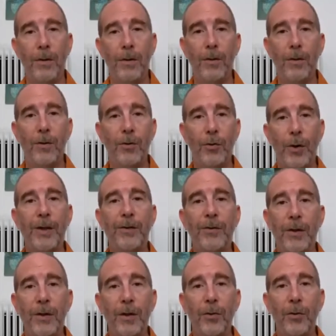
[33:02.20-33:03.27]

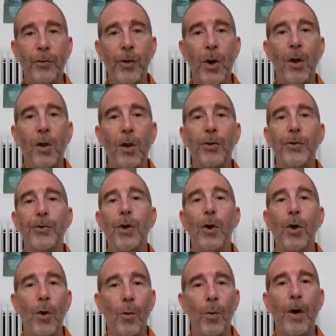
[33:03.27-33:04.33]
transcendental knowledge,
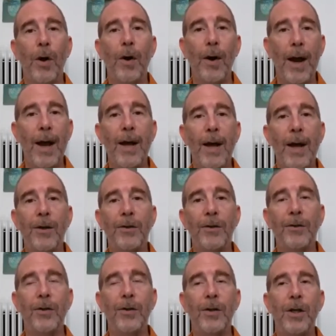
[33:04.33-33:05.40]
whereas
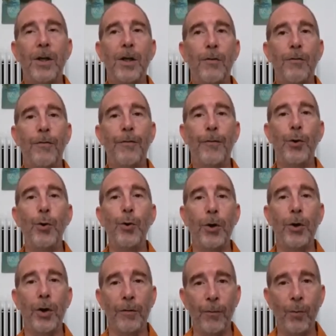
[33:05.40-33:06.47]
the fruit
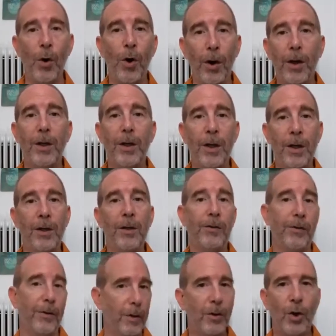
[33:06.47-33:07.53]
of work
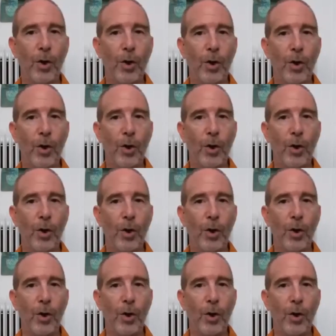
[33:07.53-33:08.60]
is karmic
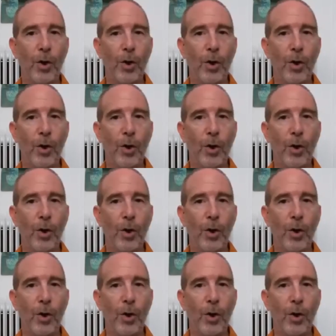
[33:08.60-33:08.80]
reaction.